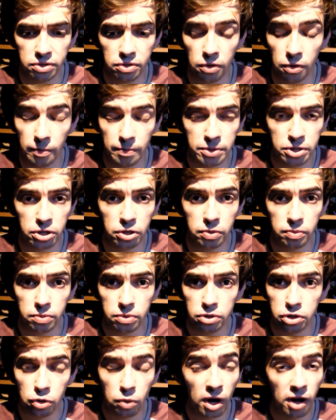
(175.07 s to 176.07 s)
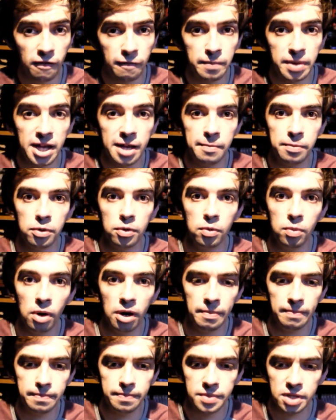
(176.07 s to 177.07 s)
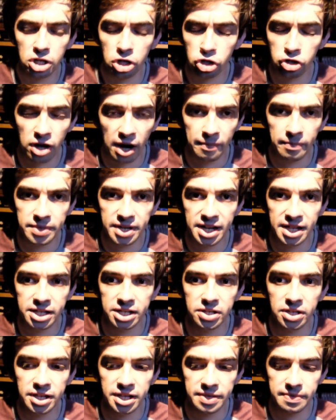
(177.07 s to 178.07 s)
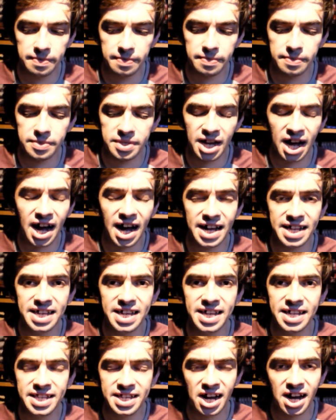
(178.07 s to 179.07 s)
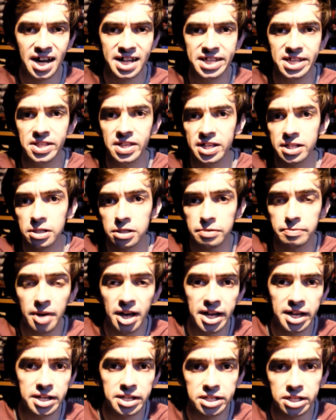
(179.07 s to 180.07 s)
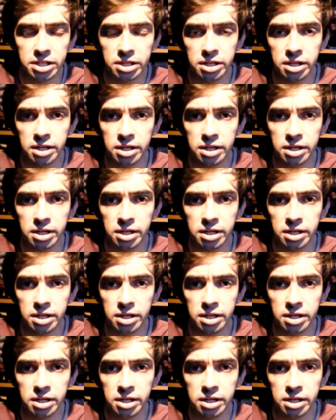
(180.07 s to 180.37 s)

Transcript: up to 12 people were crammed into the tiny, tiny little space.